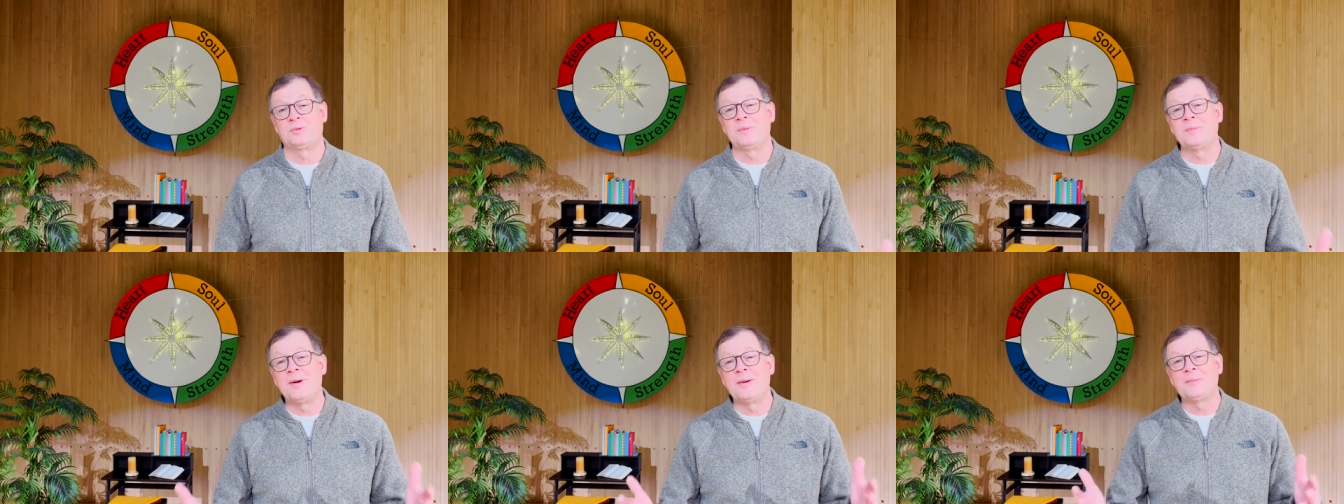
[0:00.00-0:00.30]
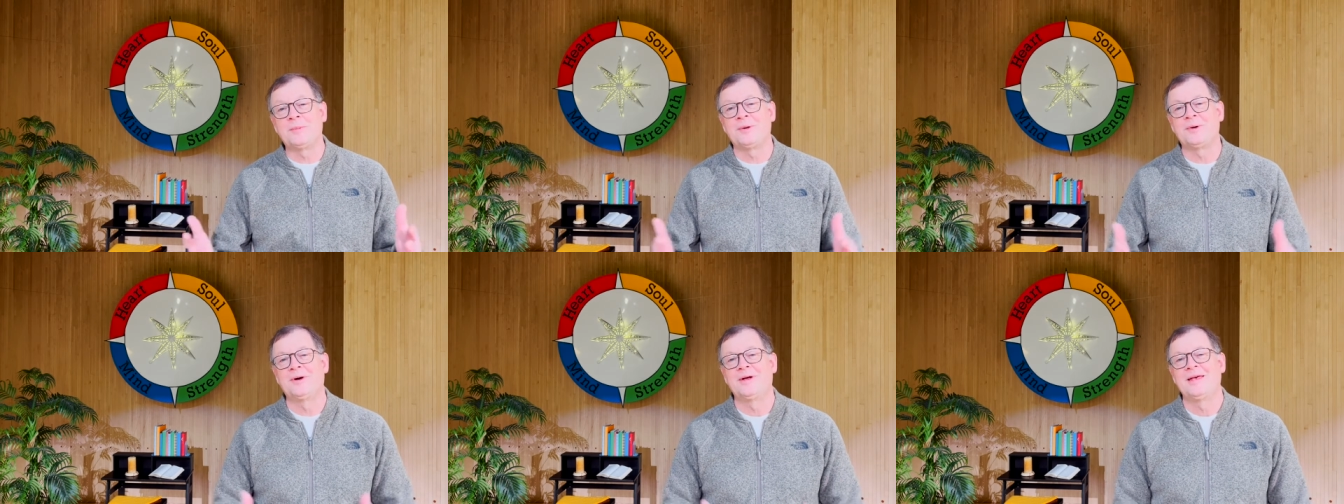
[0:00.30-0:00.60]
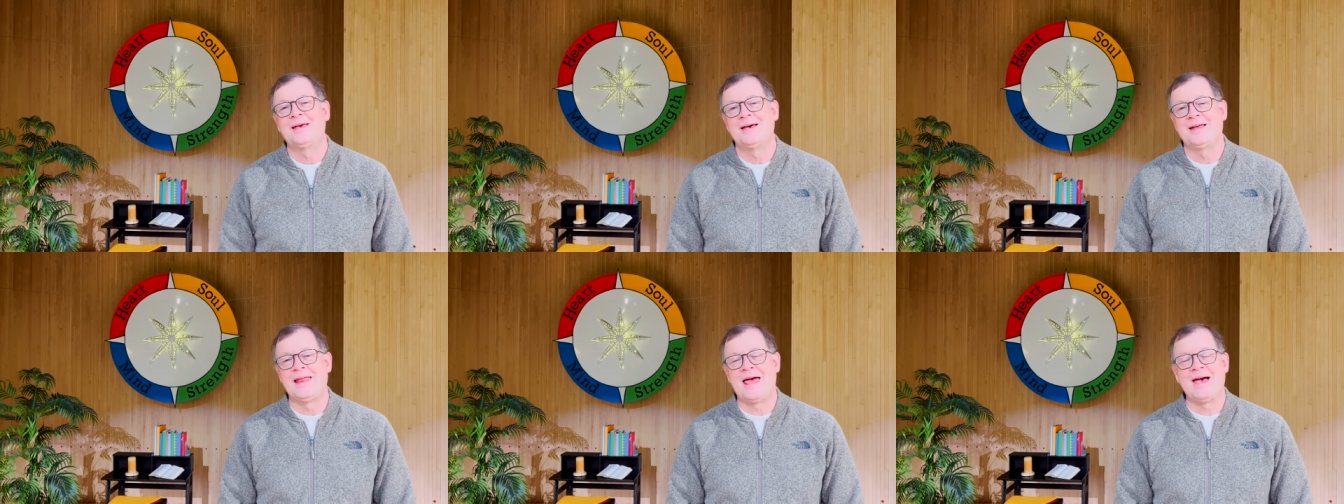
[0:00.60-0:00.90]
Remember,
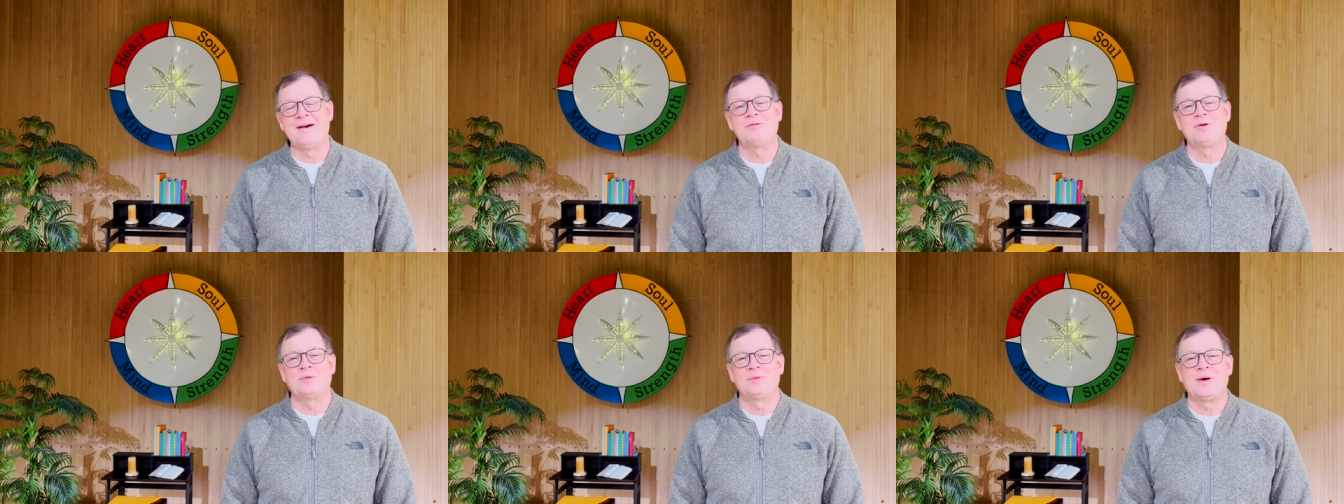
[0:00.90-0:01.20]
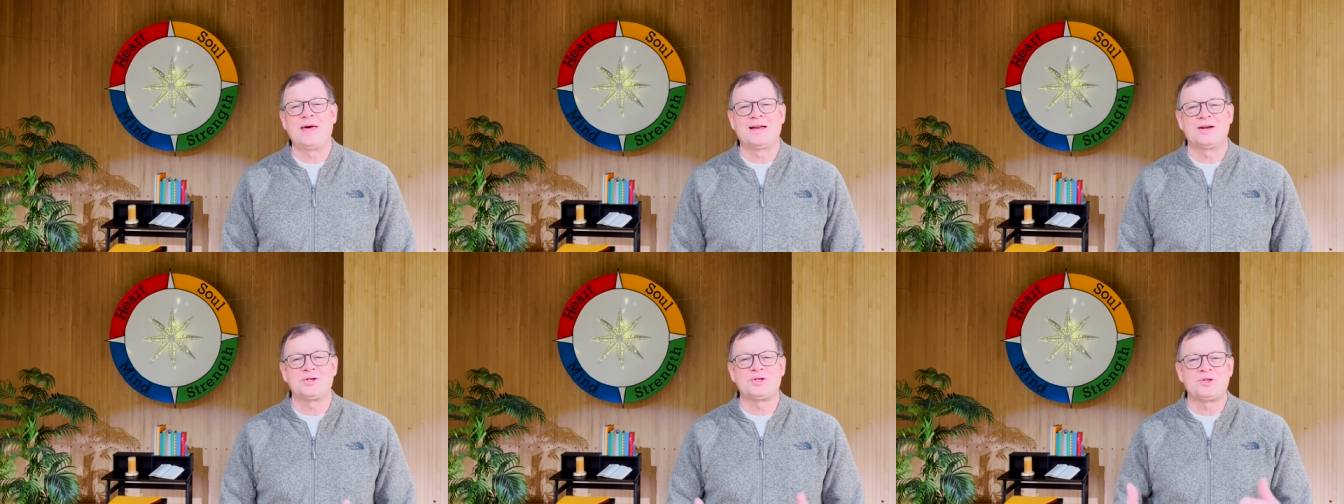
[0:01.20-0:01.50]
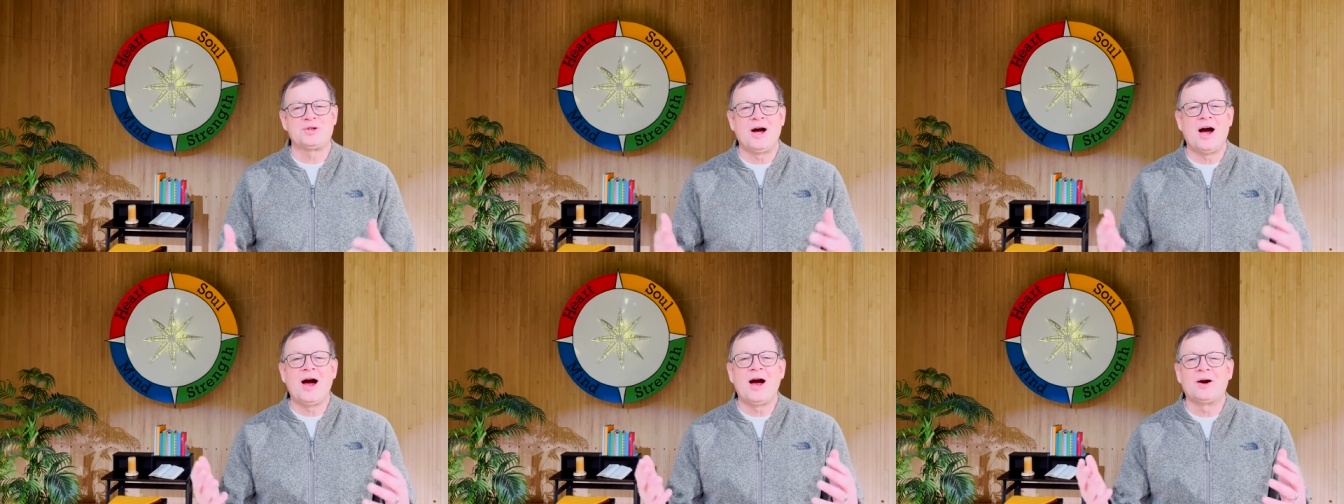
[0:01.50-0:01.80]
in Advent, we had a
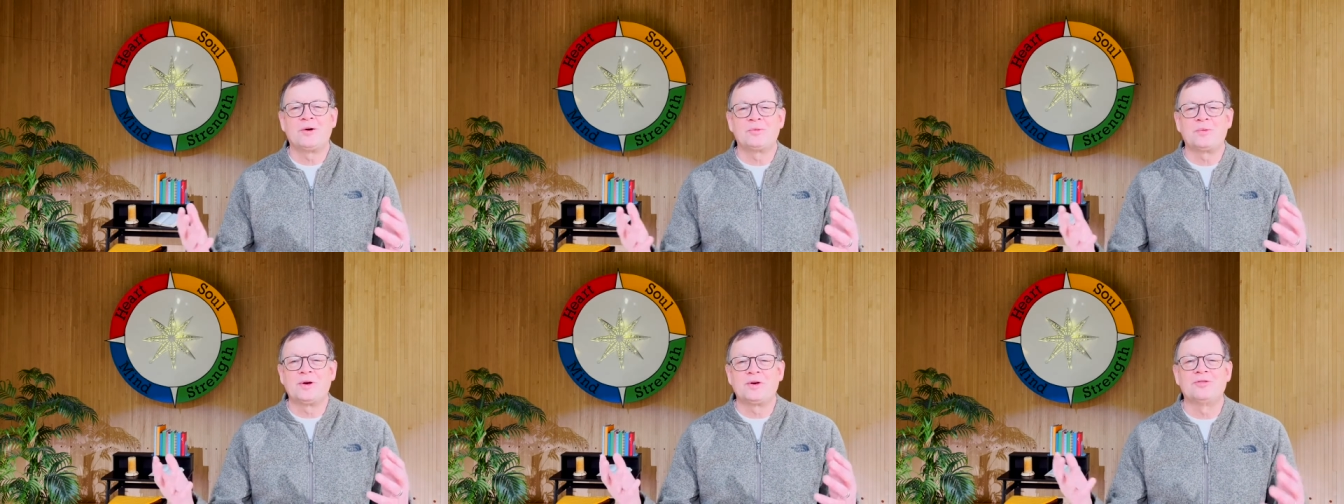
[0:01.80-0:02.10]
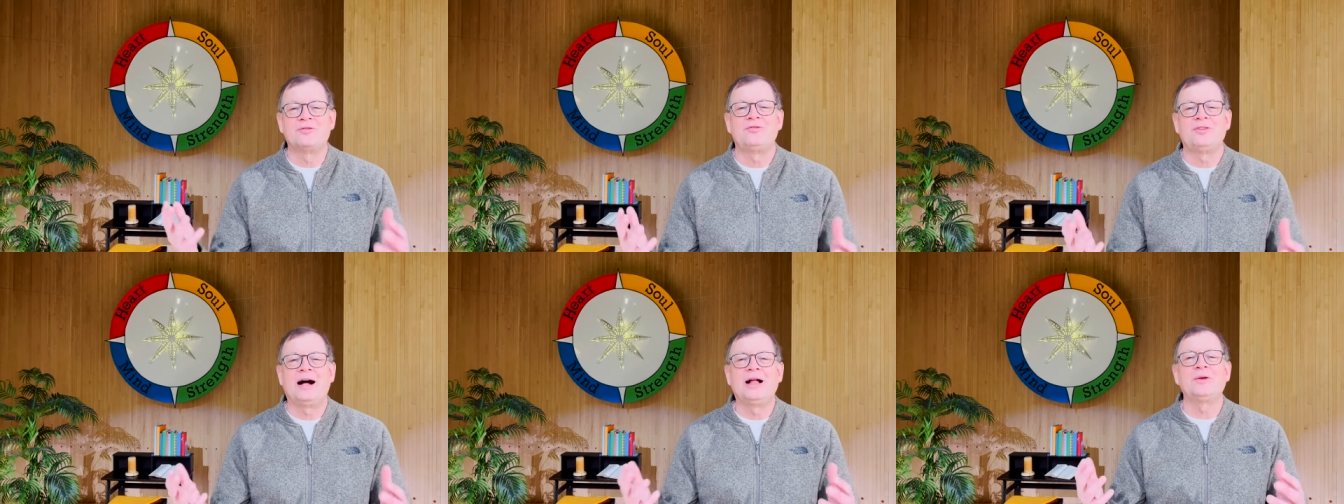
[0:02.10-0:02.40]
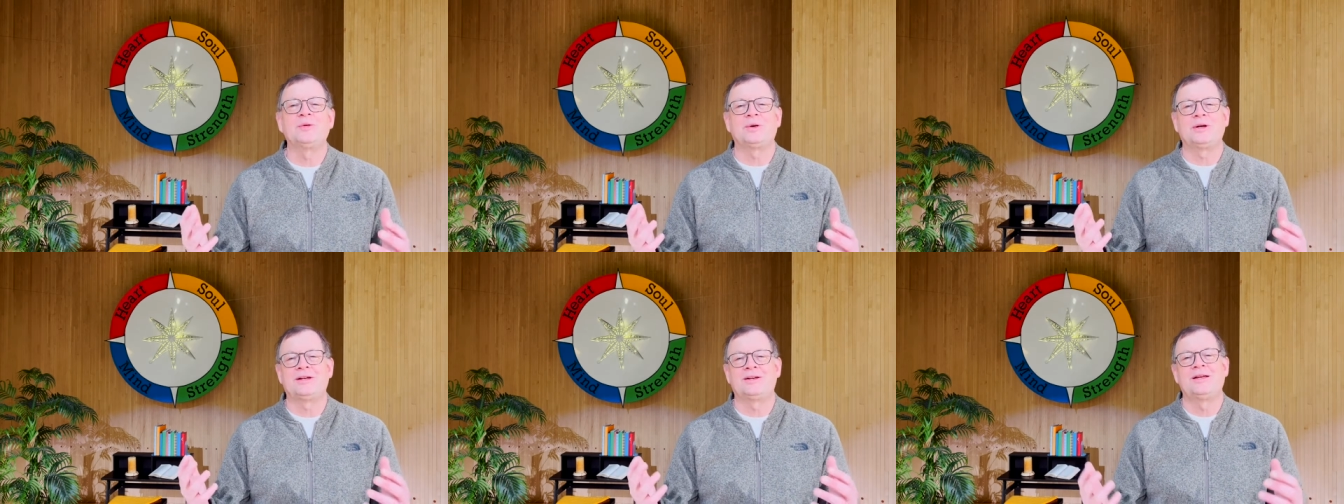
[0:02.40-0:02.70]
star and we were
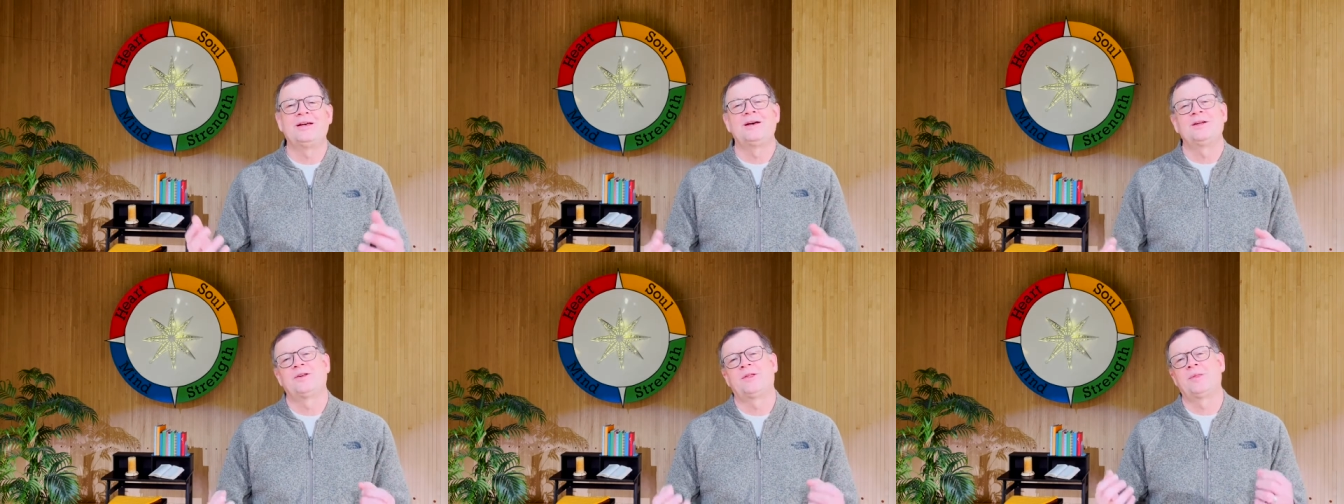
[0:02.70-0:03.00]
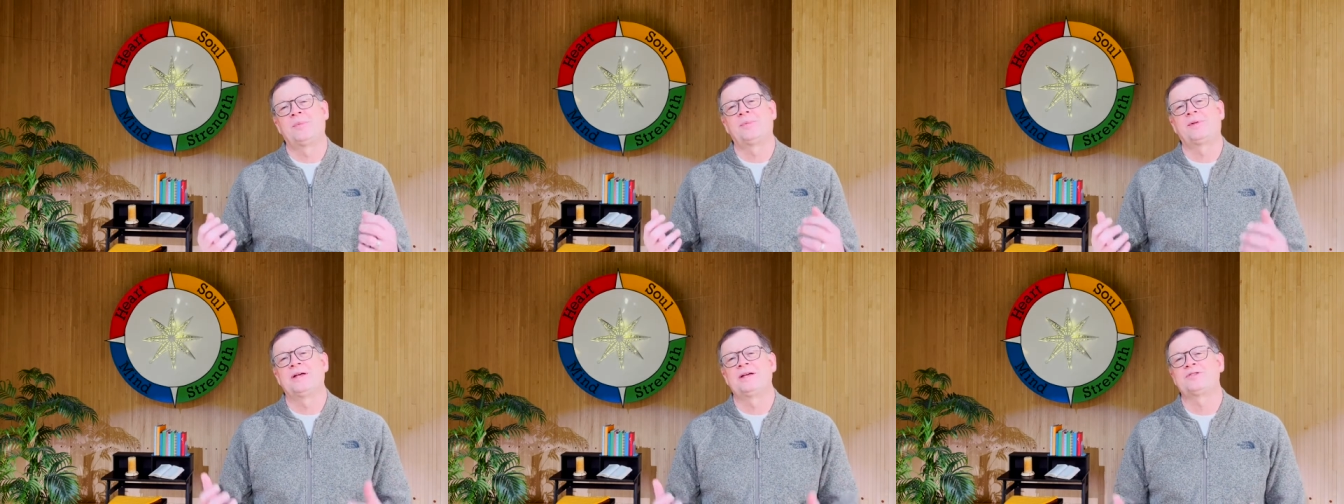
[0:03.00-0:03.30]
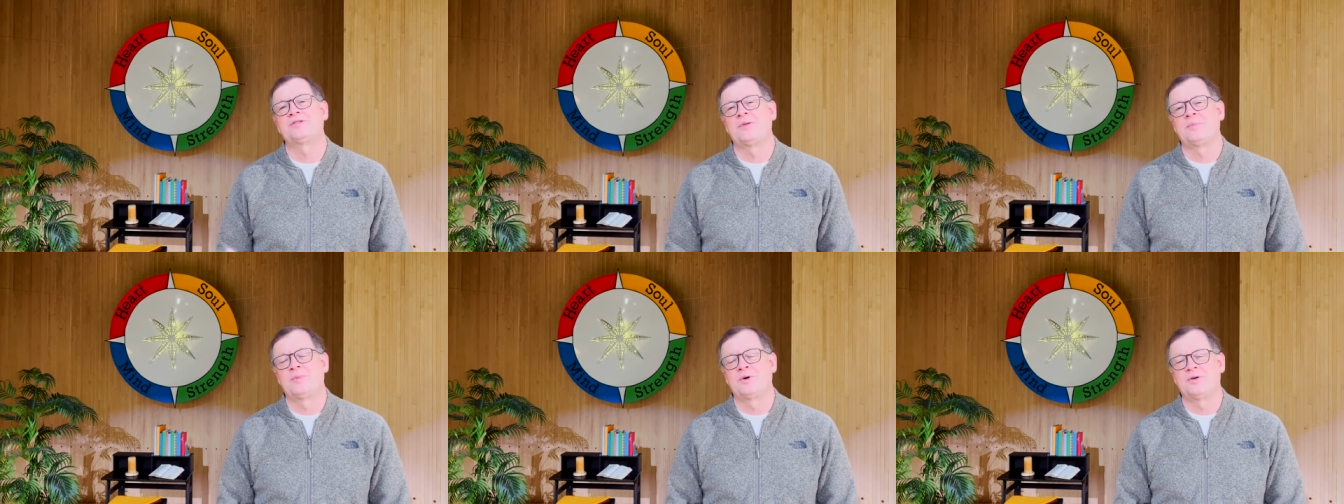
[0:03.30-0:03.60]
following it to the place
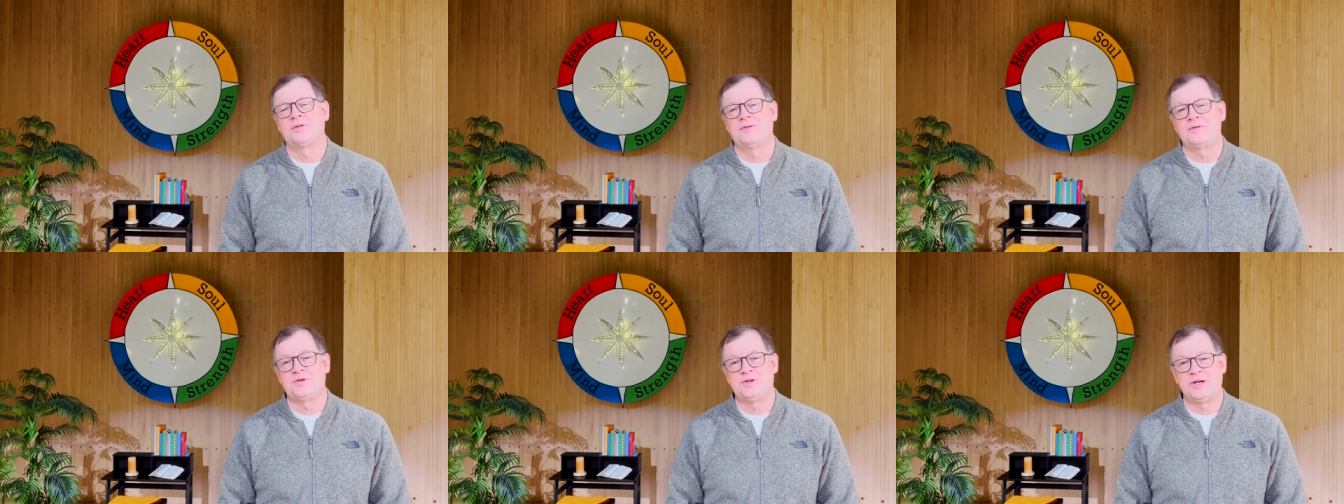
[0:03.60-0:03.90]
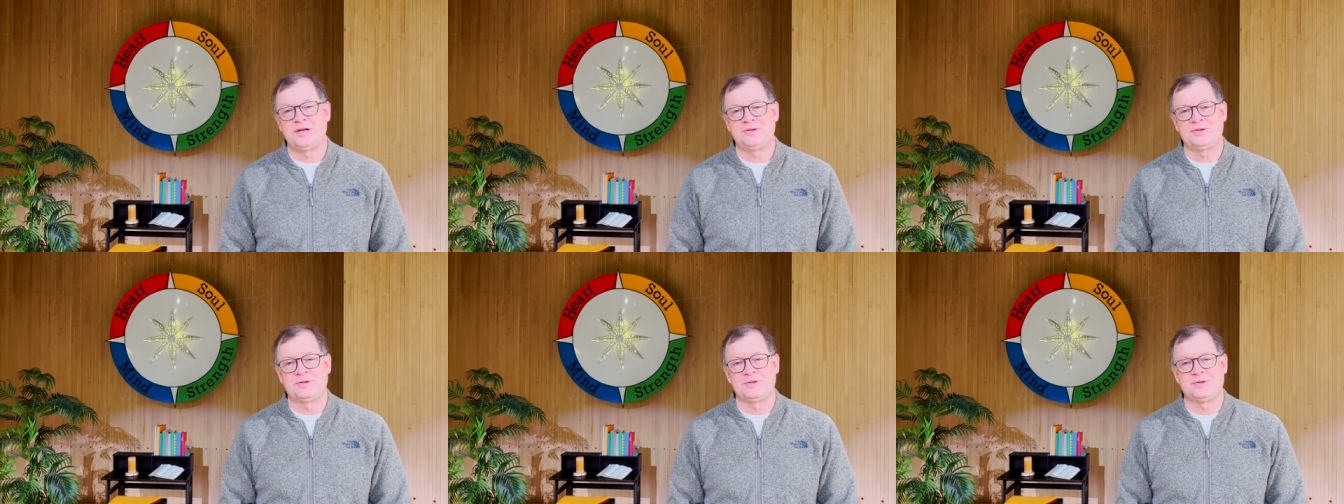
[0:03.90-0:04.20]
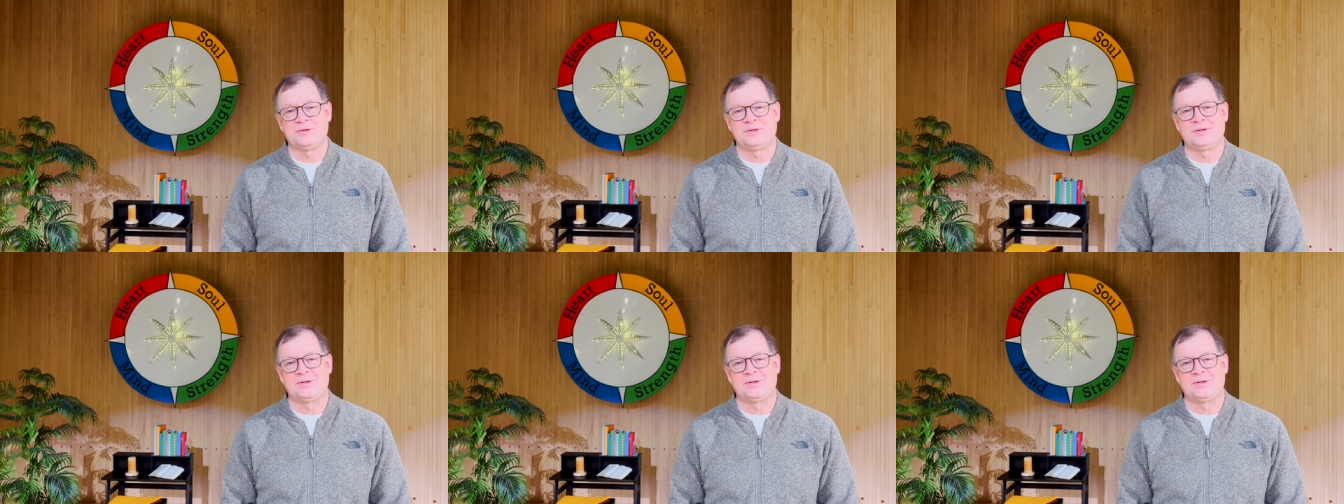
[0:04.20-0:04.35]
of the birth of Jesus.